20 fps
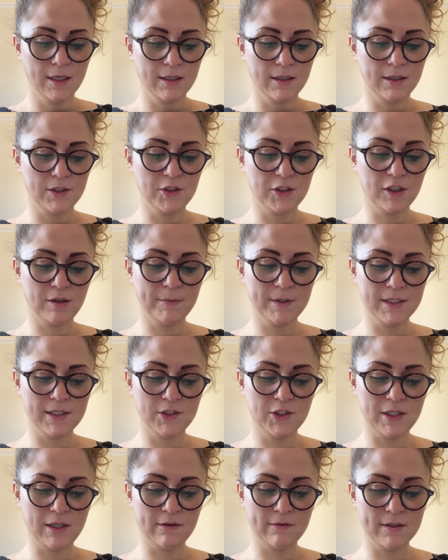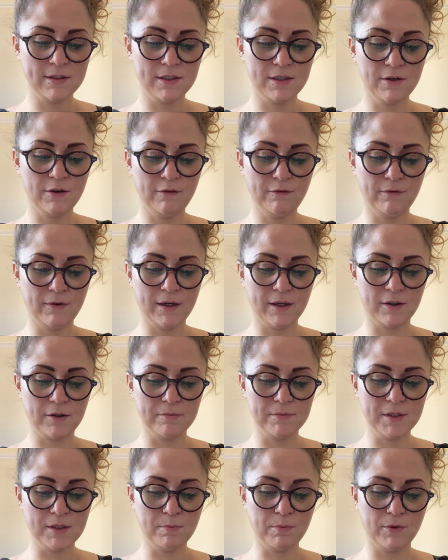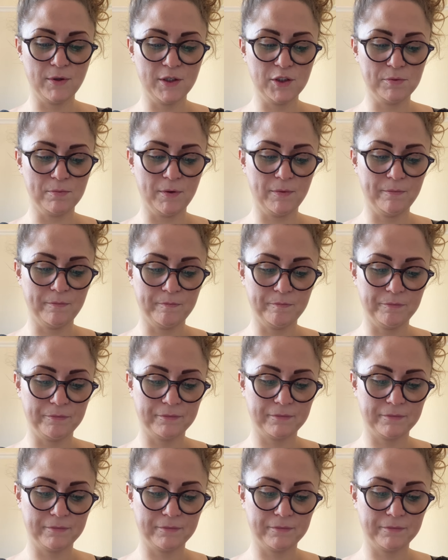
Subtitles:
The Germans are generous enough when it comes to punishment.